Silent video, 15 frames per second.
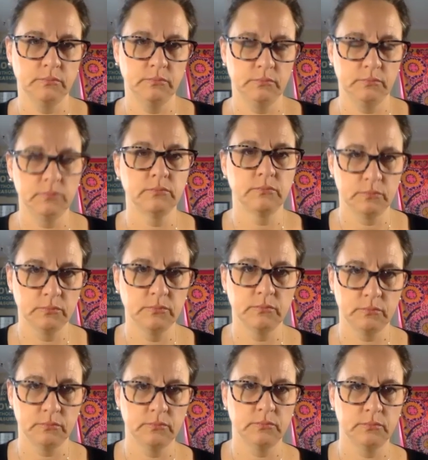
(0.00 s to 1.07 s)

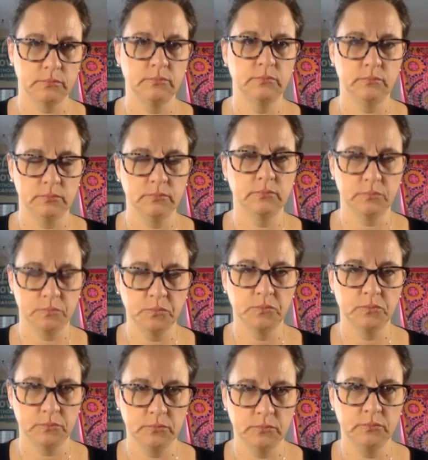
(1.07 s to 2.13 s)

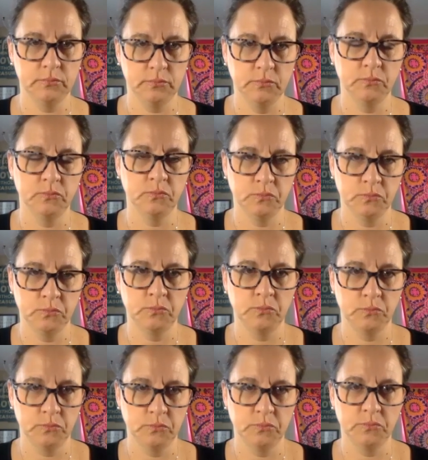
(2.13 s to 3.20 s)

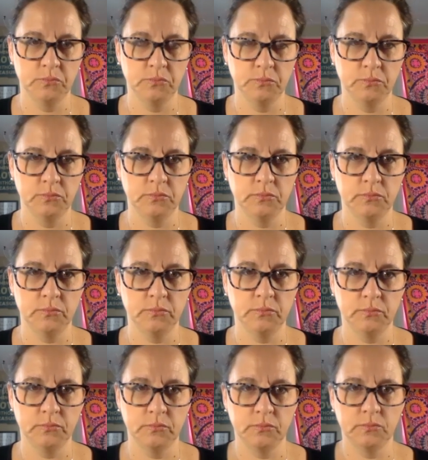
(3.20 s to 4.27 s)

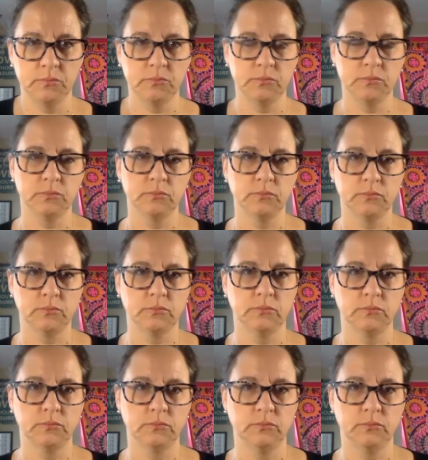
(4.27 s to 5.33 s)

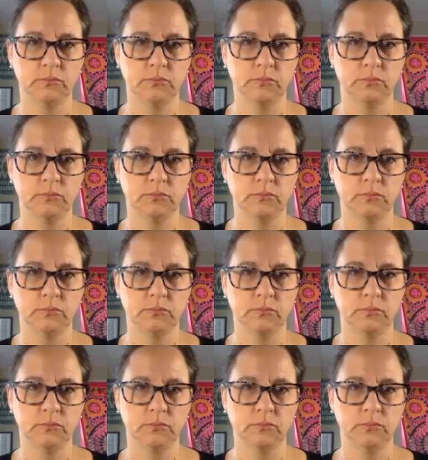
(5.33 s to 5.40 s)
This person isn't speaking.